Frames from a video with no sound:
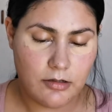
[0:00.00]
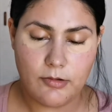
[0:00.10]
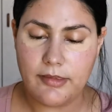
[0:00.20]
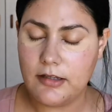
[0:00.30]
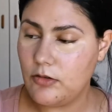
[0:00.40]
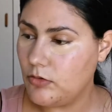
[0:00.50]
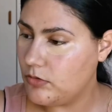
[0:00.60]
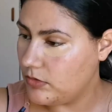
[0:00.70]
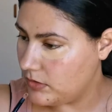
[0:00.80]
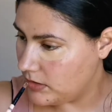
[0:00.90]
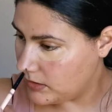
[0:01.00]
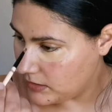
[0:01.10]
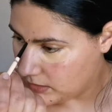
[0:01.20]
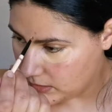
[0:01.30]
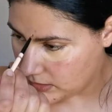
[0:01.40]
what they call
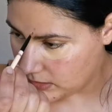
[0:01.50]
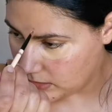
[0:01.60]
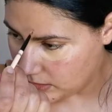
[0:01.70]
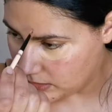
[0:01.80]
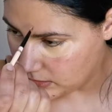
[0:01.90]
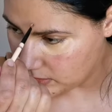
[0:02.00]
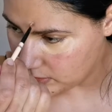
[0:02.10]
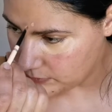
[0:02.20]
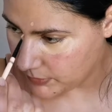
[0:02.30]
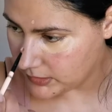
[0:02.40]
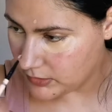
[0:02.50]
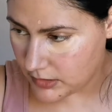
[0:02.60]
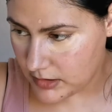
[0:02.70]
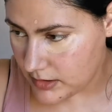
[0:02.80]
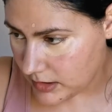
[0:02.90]
spot
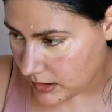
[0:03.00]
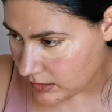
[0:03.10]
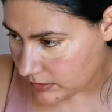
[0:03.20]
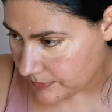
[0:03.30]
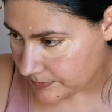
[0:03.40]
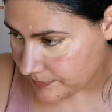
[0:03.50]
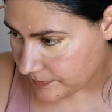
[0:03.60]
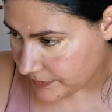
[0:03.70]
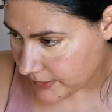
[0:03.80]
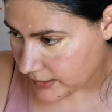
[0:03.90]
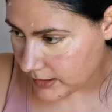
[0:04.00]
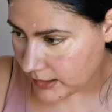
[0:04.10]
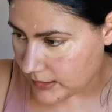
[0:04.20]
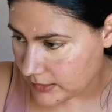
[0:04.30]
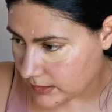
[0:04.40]
conceal,
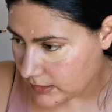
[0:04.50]
right?